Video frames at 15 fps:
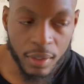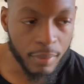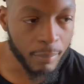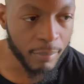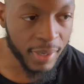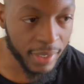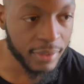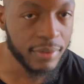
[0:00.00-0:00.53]

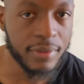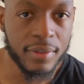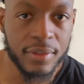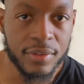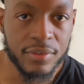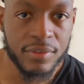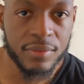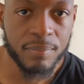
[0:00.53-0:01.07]
My
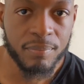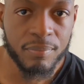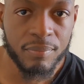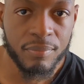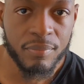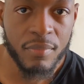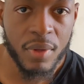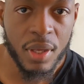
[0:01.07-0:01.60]
goodness.
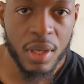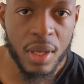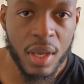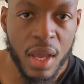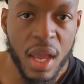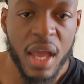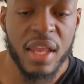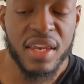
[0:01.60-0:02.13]

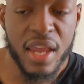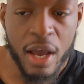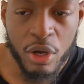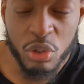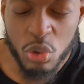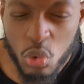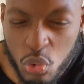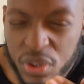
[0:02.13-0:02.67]
Now
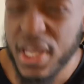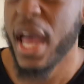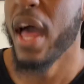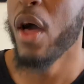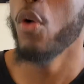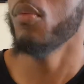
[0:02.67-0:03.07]
you tell